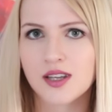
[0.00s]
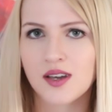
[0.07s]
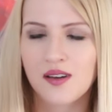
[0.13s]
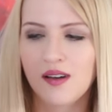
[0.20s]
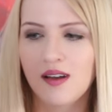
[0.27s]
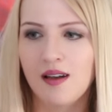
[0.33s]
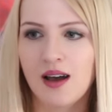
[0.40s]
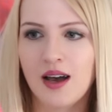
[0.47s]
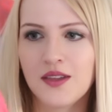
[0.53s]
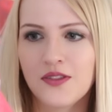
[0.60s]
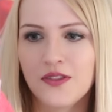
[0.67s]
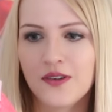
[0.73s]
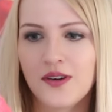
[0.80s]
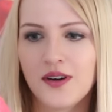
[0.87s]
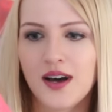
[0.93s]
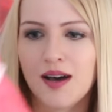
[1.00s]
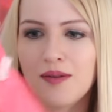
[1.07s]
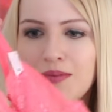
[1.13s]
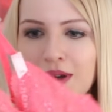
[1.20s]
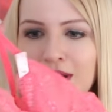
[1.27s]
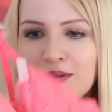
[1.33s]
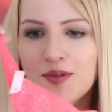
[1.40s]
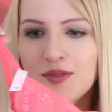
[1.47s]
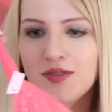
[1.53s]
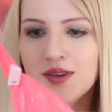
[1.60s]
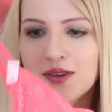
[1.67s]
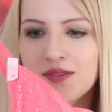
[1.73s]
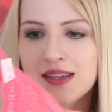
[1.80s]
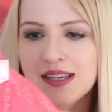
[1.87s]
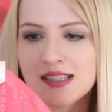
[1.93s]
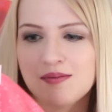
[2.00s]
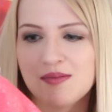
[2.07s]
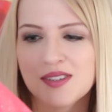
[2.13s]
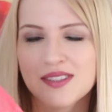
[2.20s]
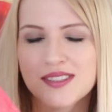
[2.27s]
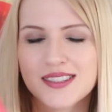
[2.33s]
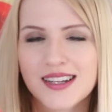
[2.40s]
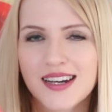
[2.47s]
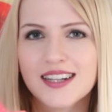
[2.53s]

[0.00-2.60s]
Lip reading: so I thought I'll pick up a few of these because